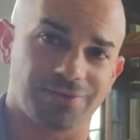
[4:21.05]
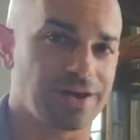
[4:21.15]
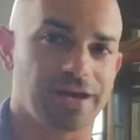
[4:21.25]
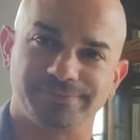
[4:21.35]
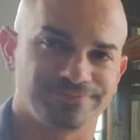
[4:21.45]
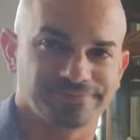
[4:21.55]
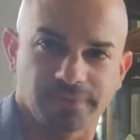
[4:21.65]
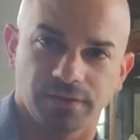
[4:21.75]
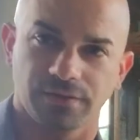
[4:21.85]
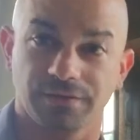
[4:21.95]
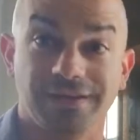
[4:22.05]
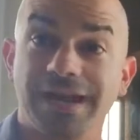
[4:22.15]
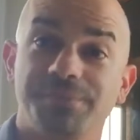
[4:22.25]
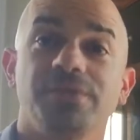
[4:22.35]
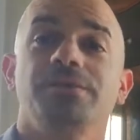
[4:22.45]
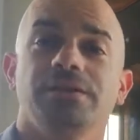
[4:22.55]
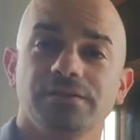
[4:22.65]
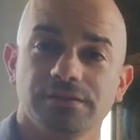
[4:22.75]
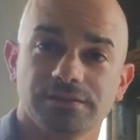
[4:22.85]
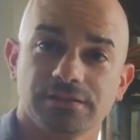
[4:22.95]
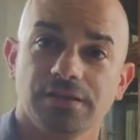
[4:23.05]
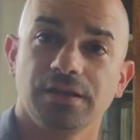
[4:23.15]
No, it didn't happen to me at least.